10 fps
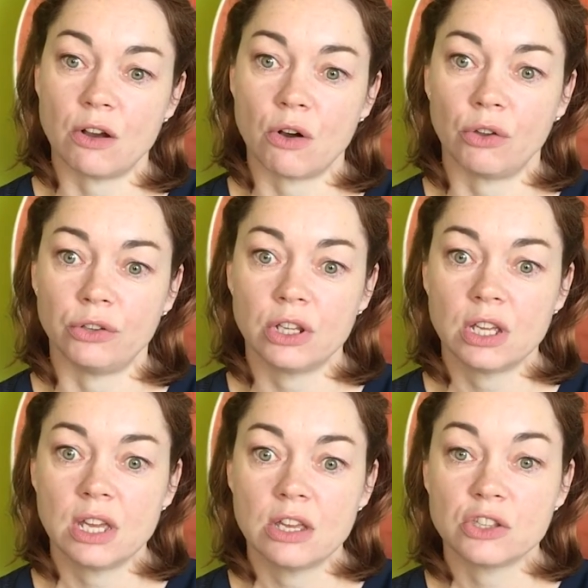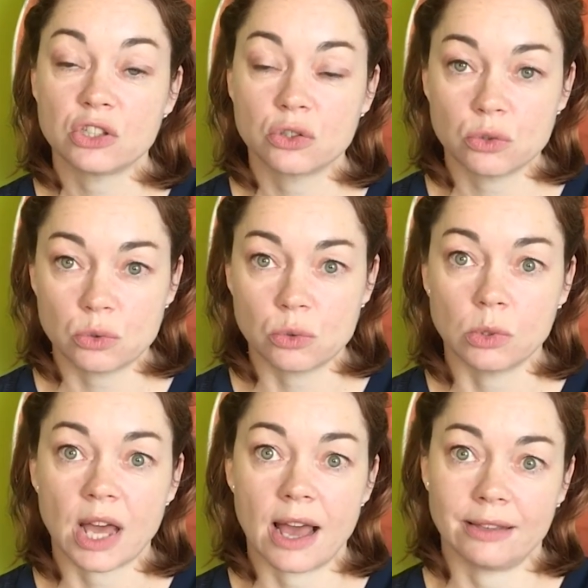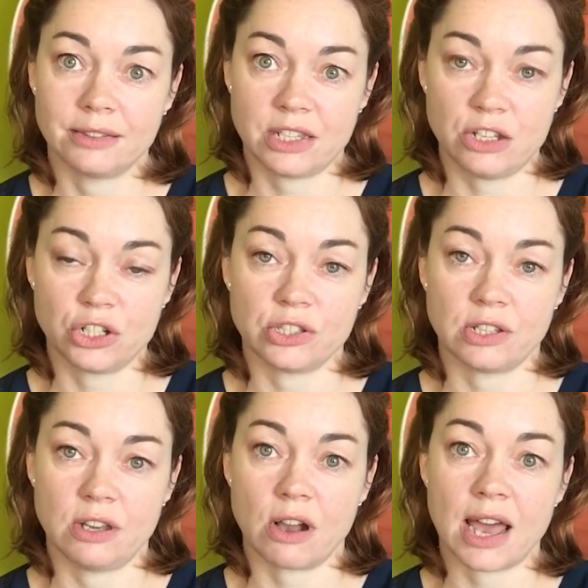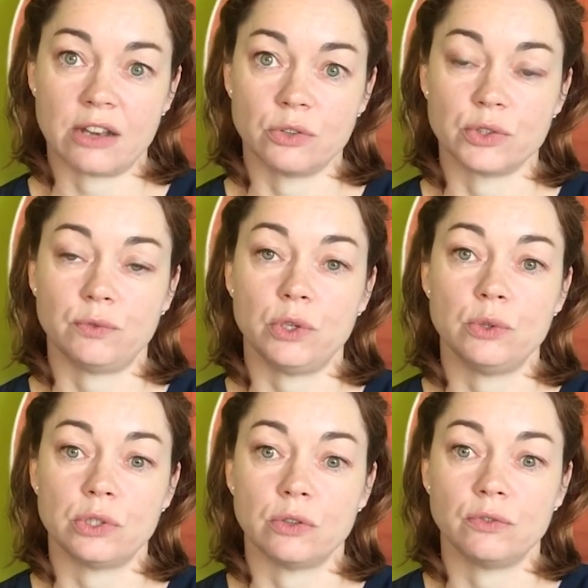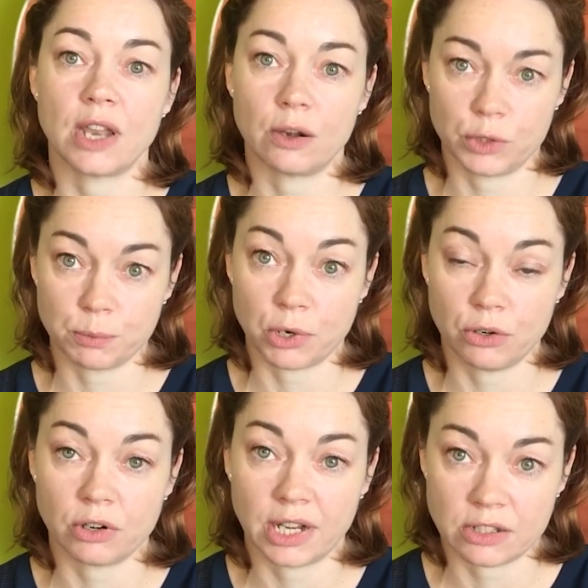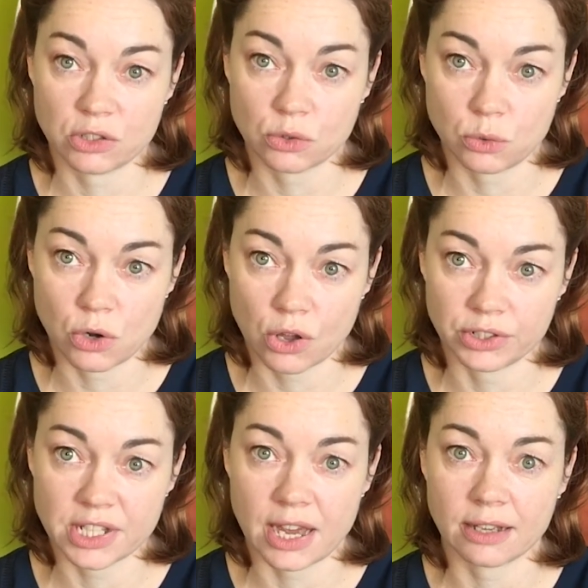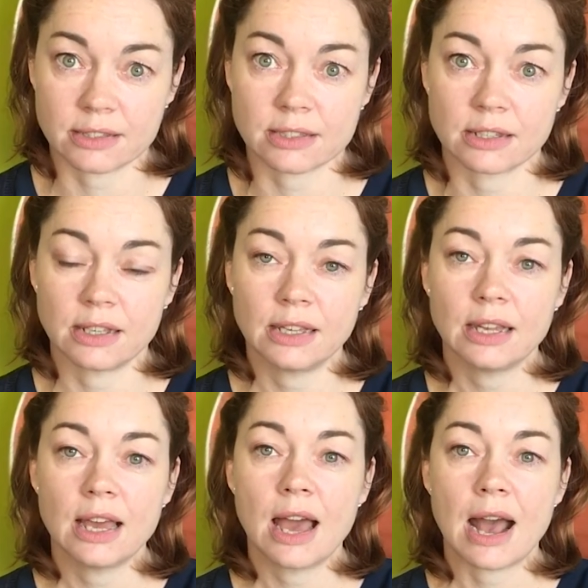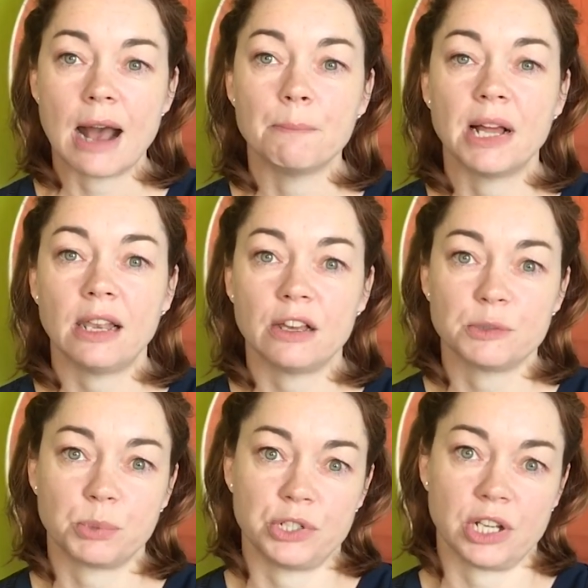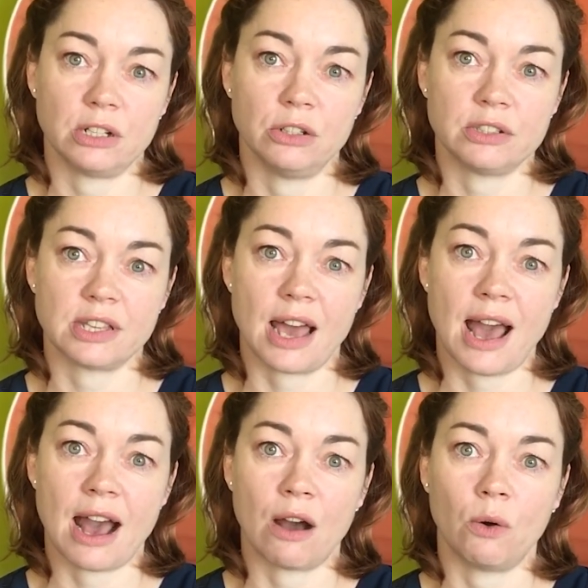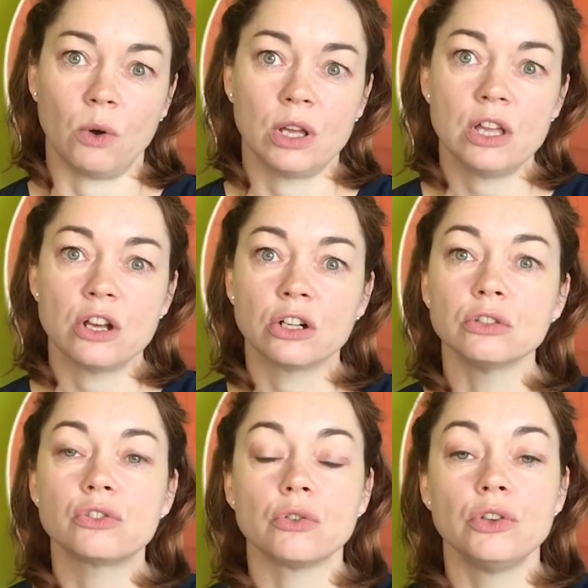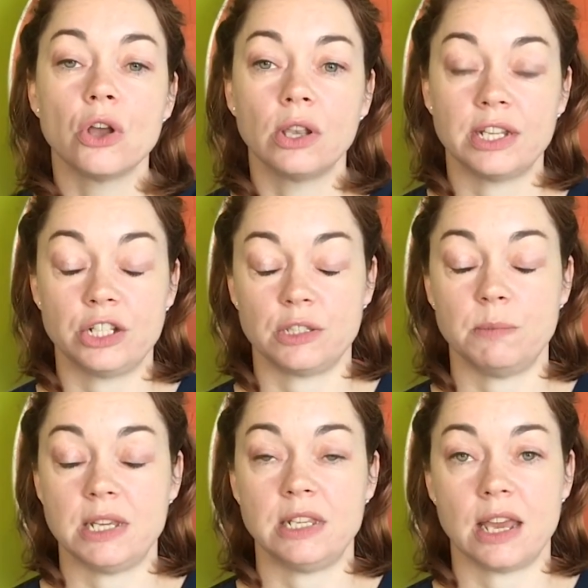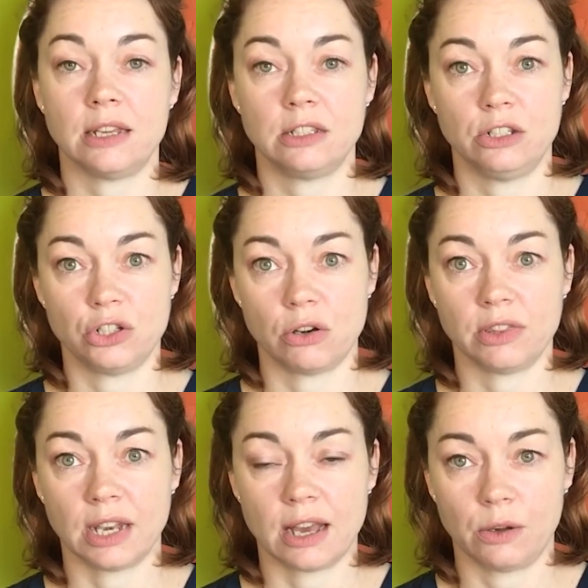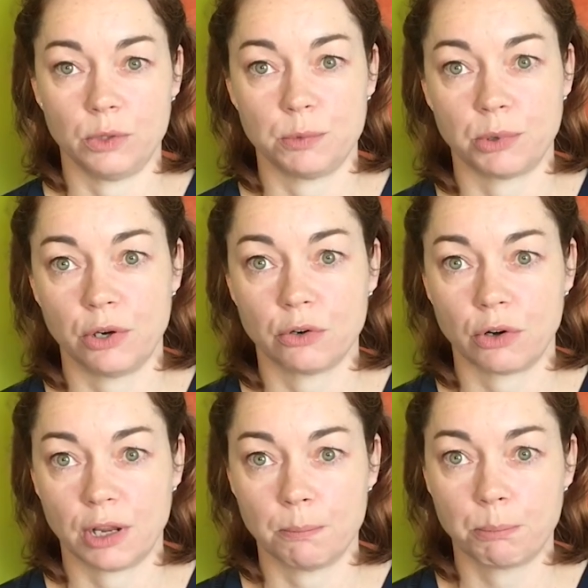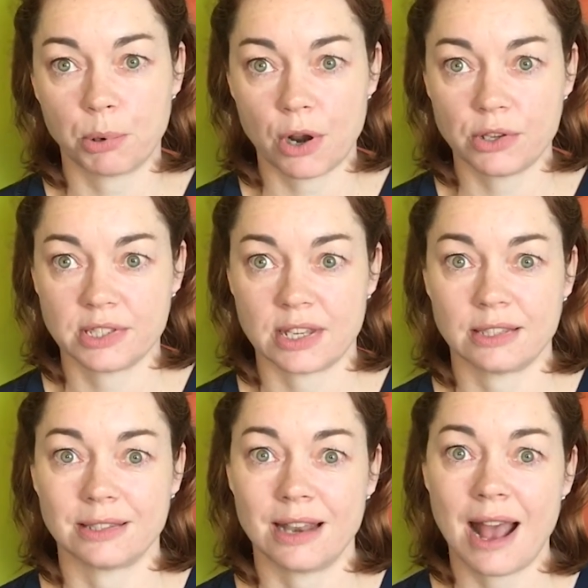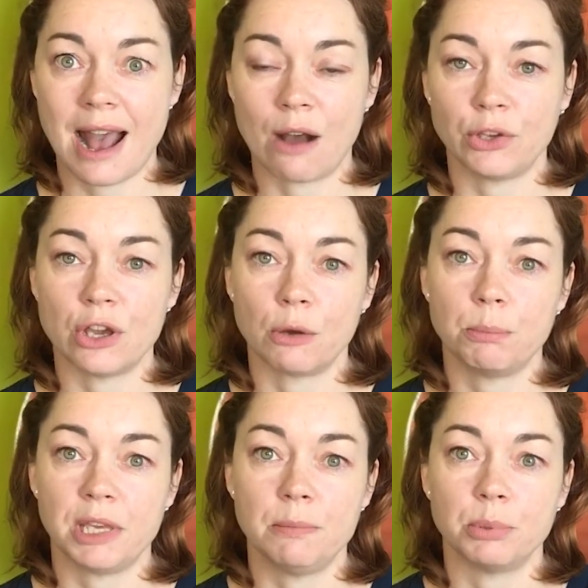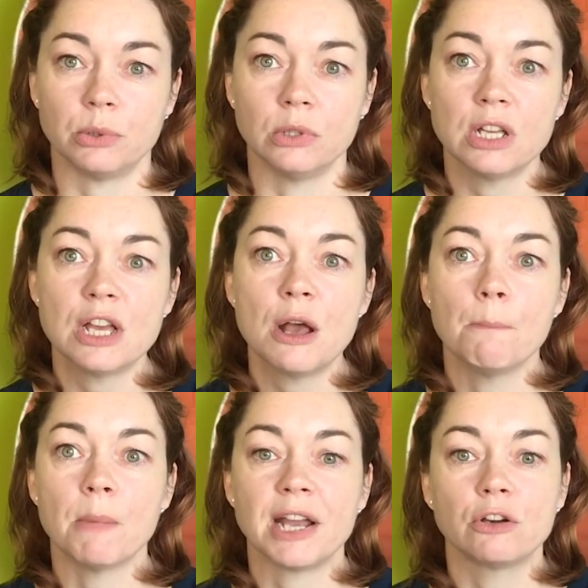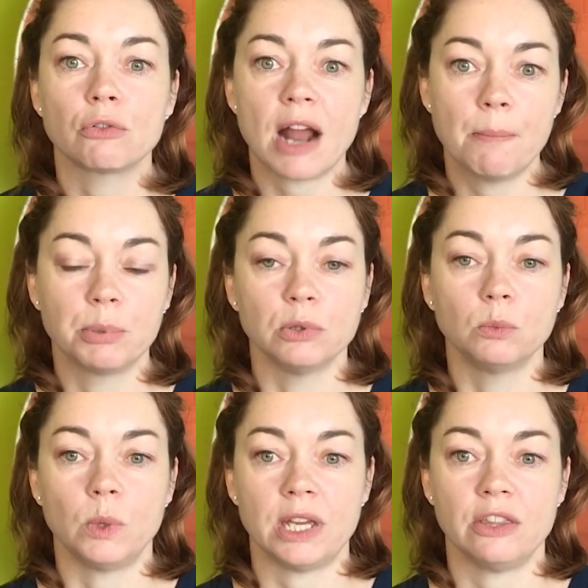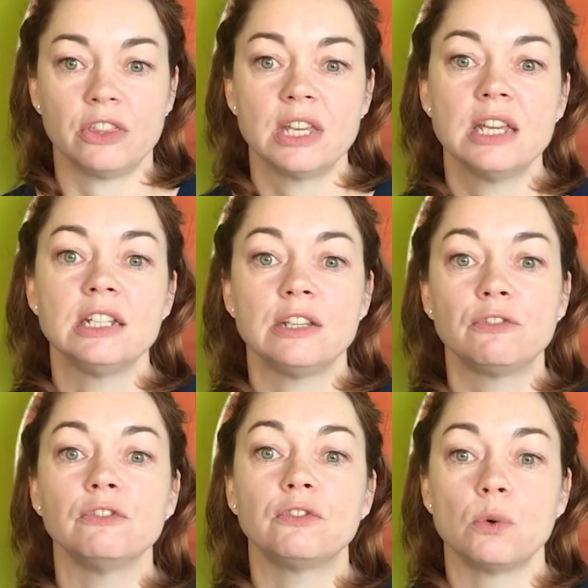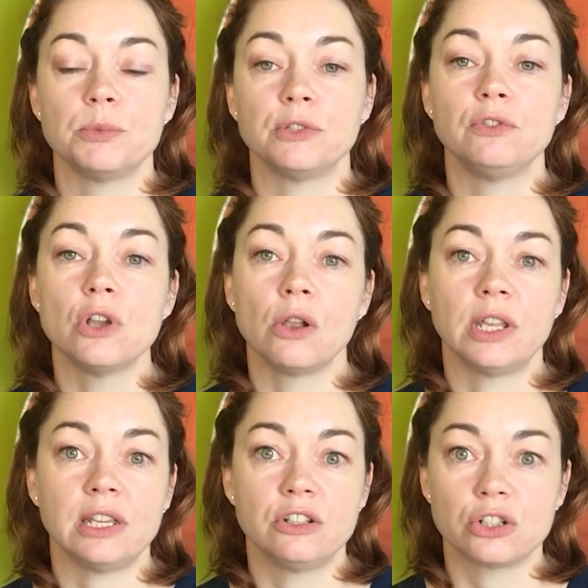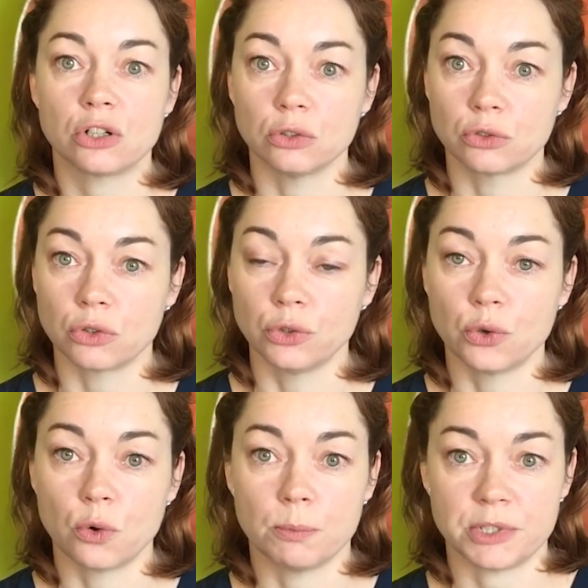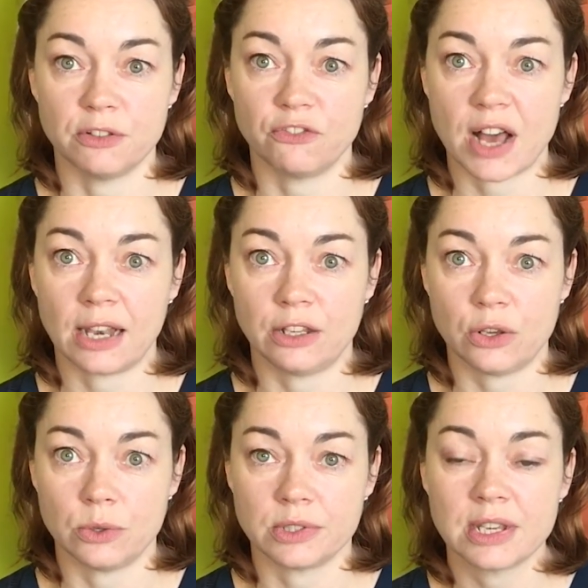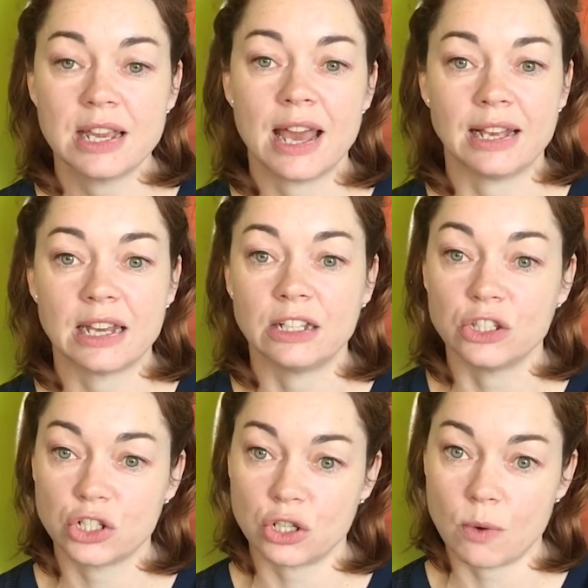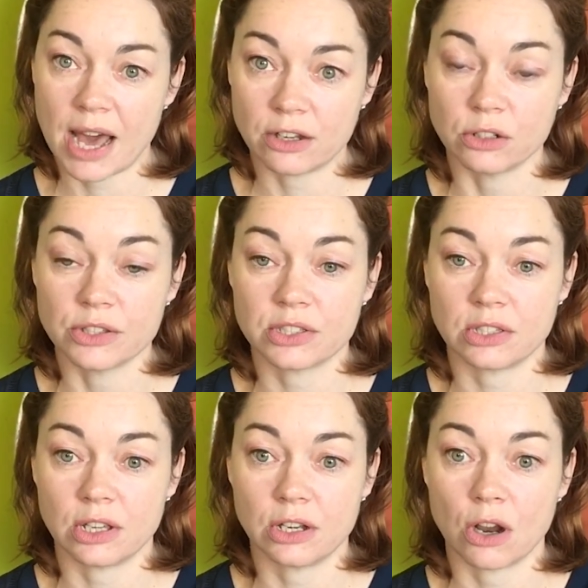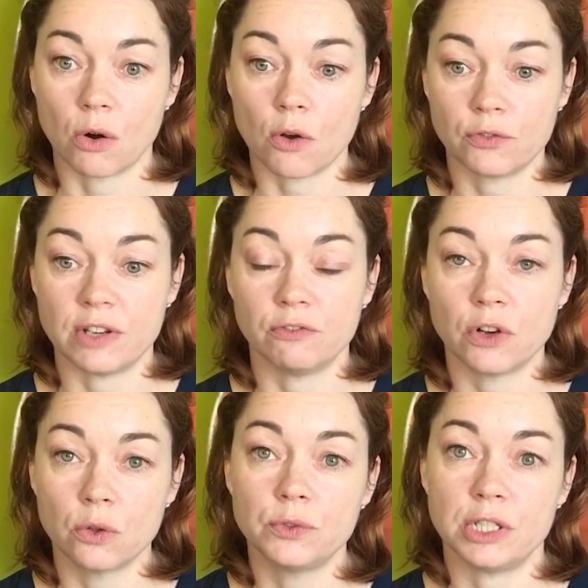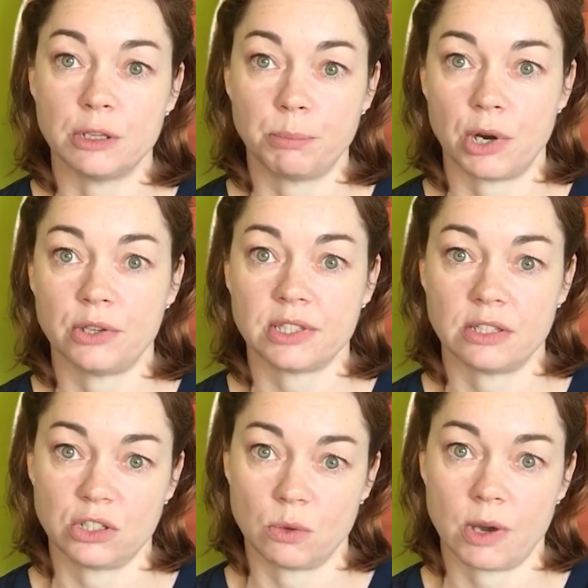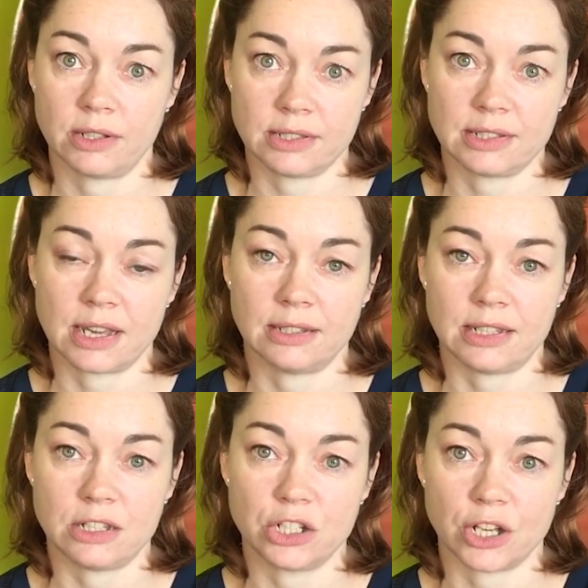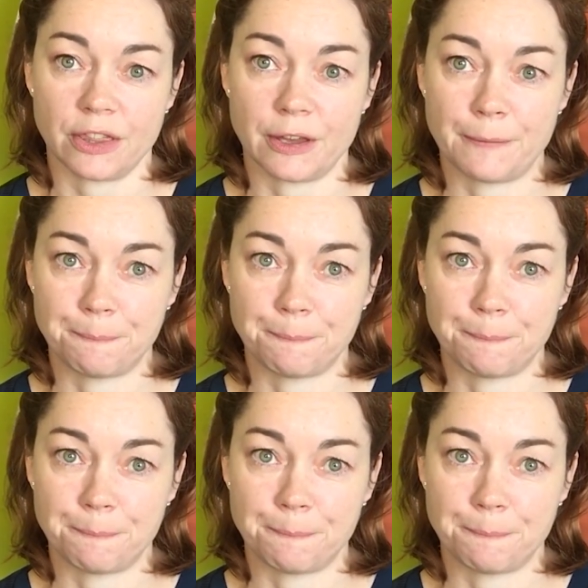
on school and teachers and young adults' views of language brokering in school contexts. And my last project looked at how cultural knowledge is mediated during the language brokering process and how young people might grapple with different forms of knowledge, cultural norms and values, and getting the two adults that are often involved in the process to understand each other.